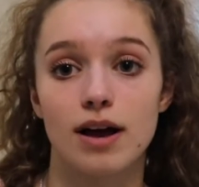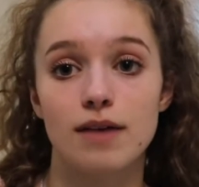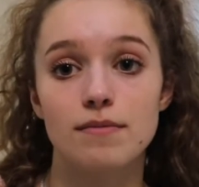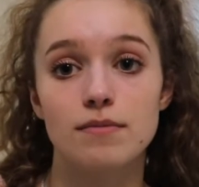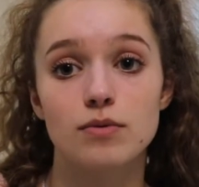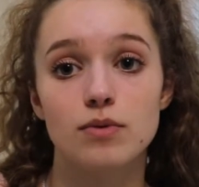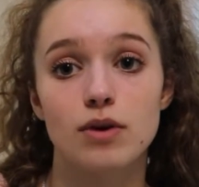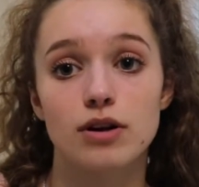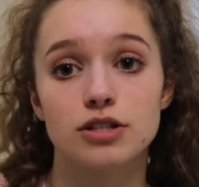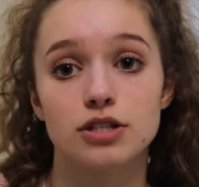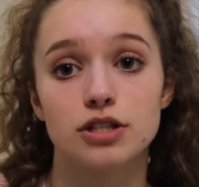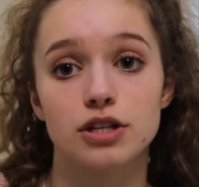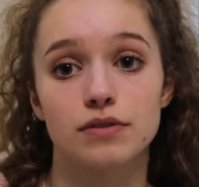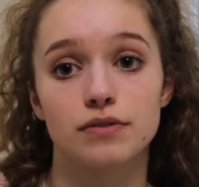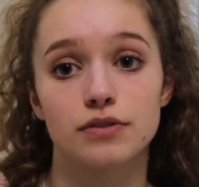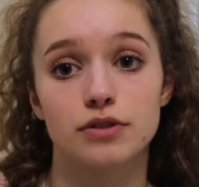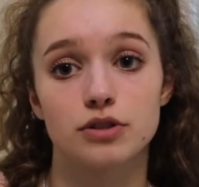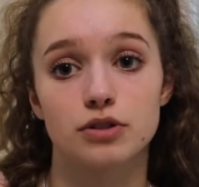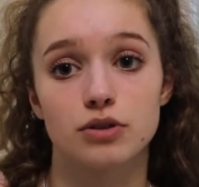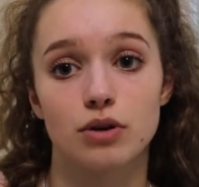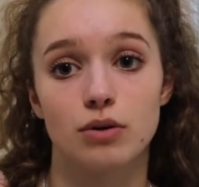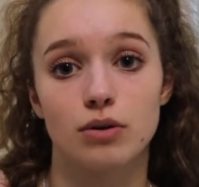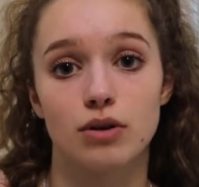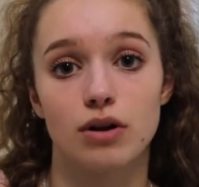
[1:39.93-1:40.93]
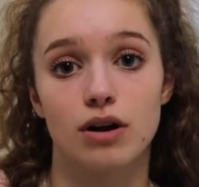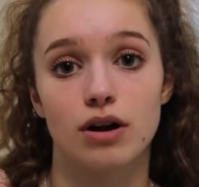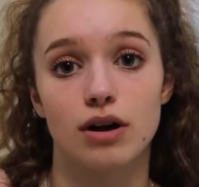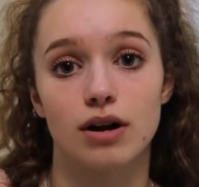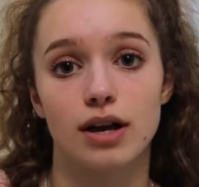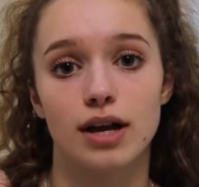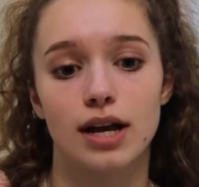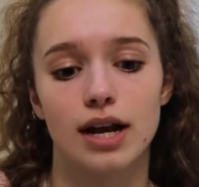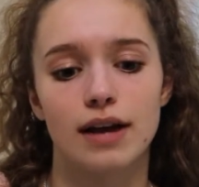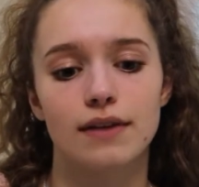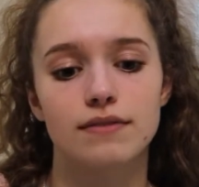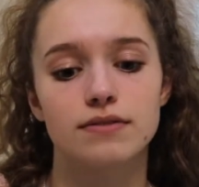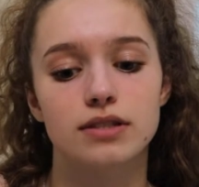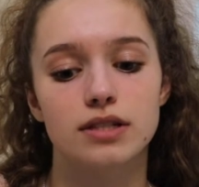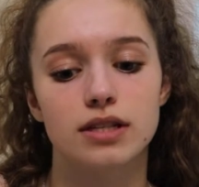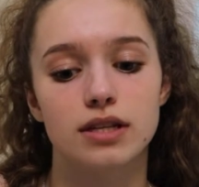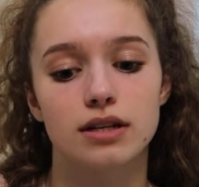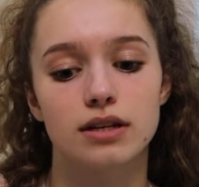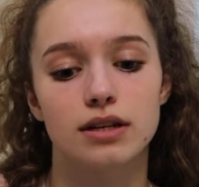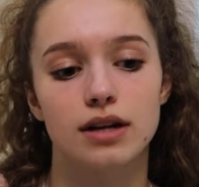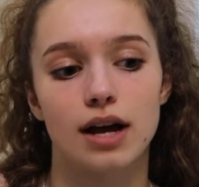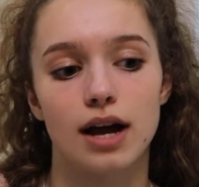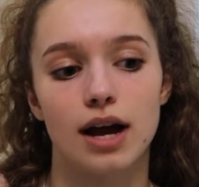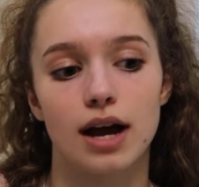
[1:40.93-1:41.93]
I've been watching her for so long and I've
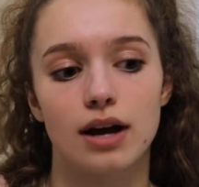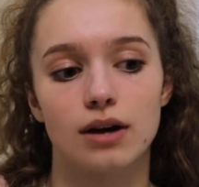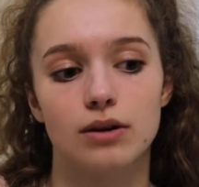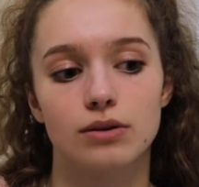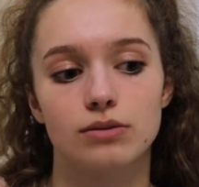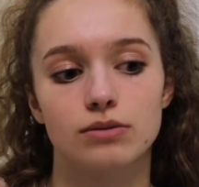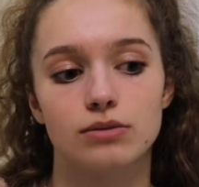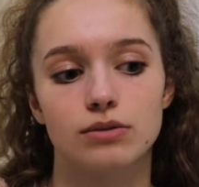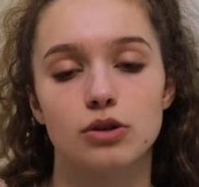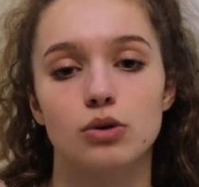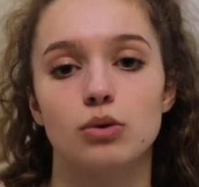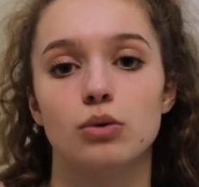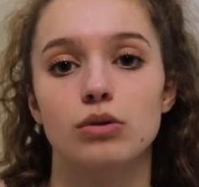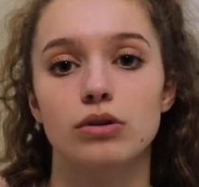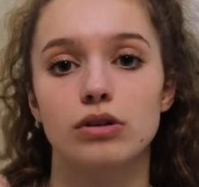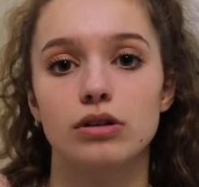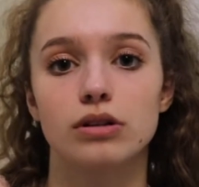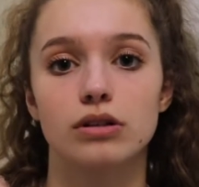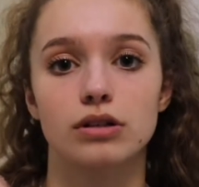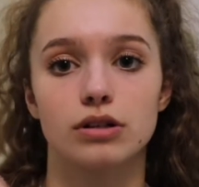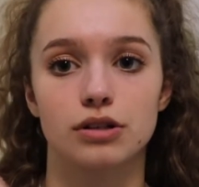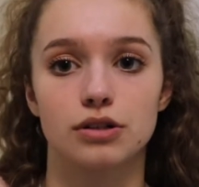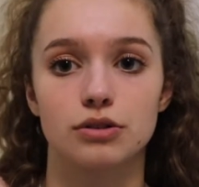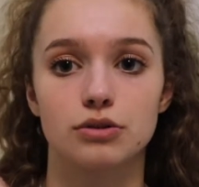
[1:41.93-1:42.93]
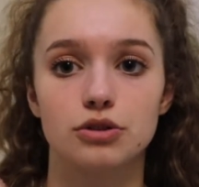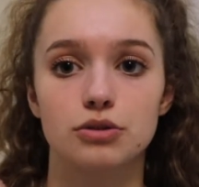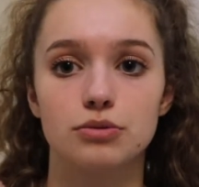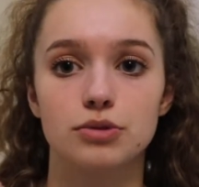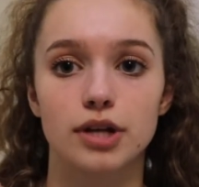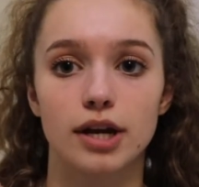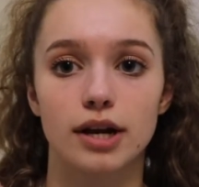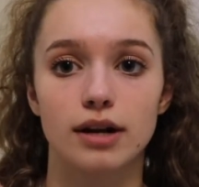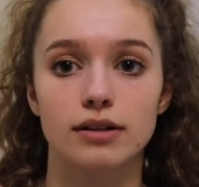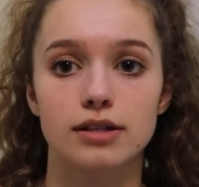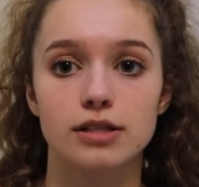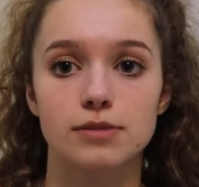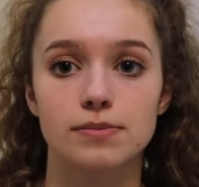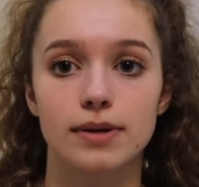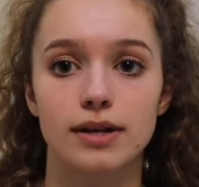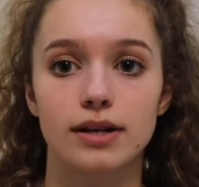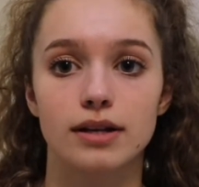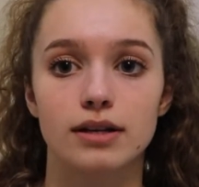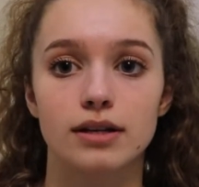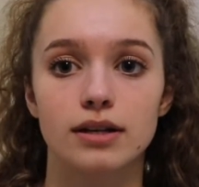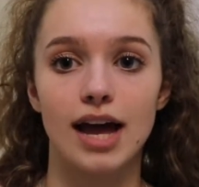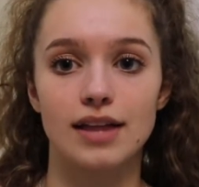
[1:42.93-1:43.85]
seen how cool her YouTube channel has been